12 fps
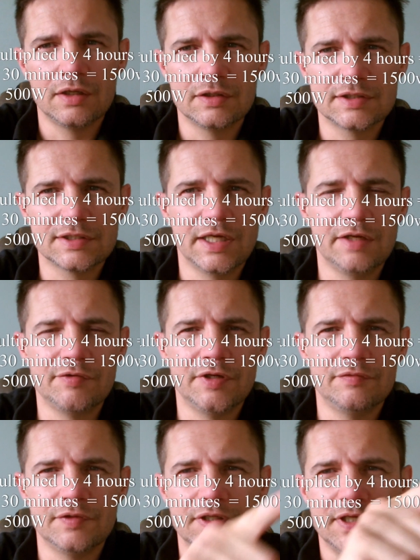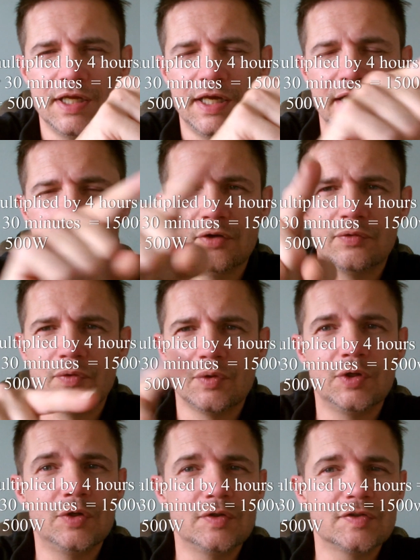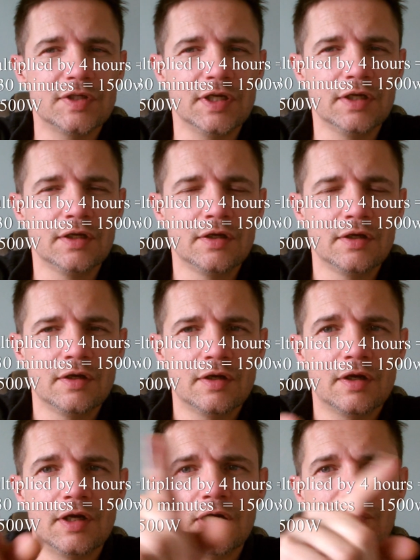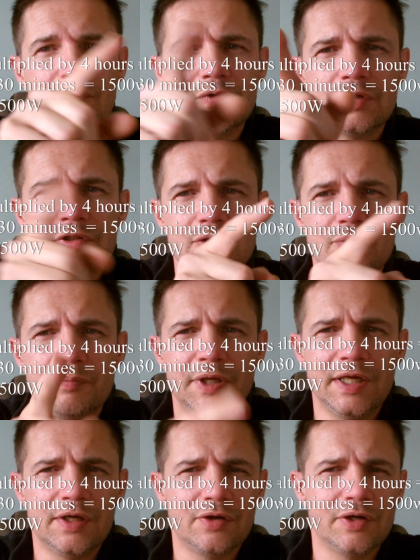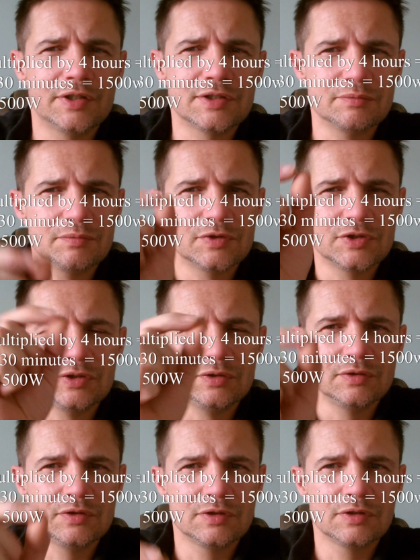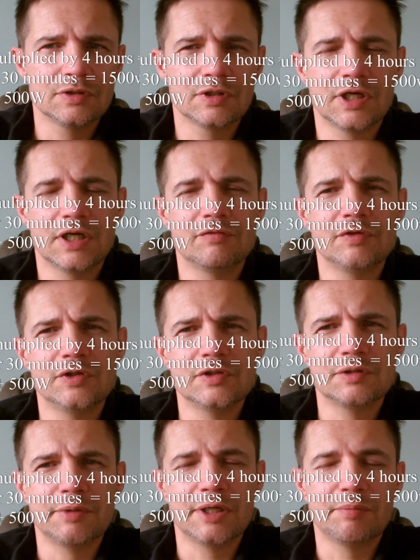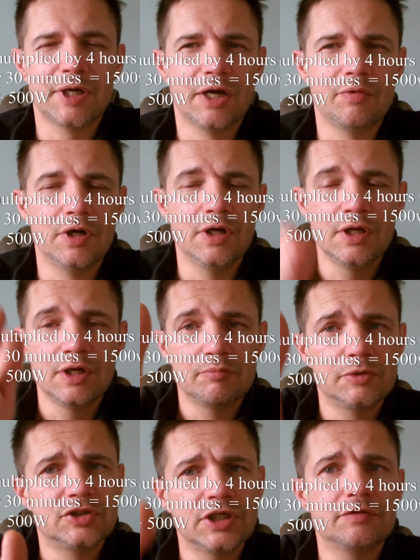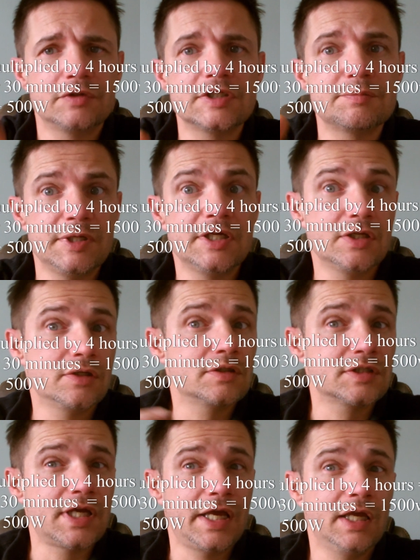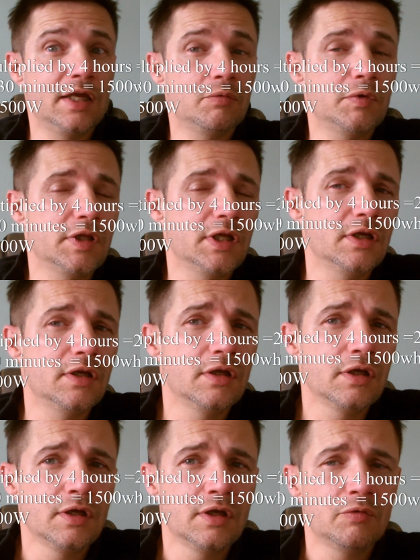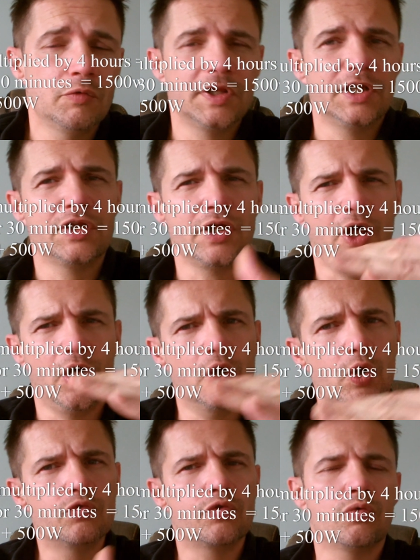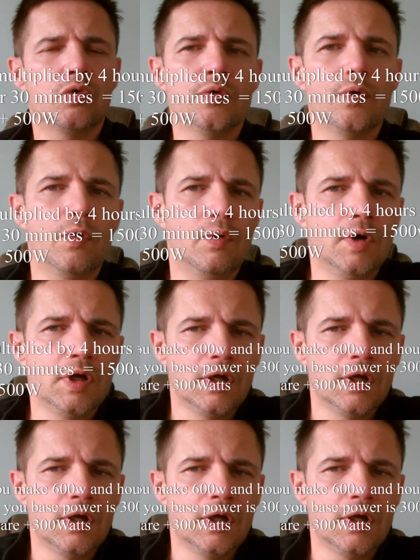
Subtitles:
and save over the day you're not using. Those little peak items do kind of use a bit of power, but generally speaking you stay within the overall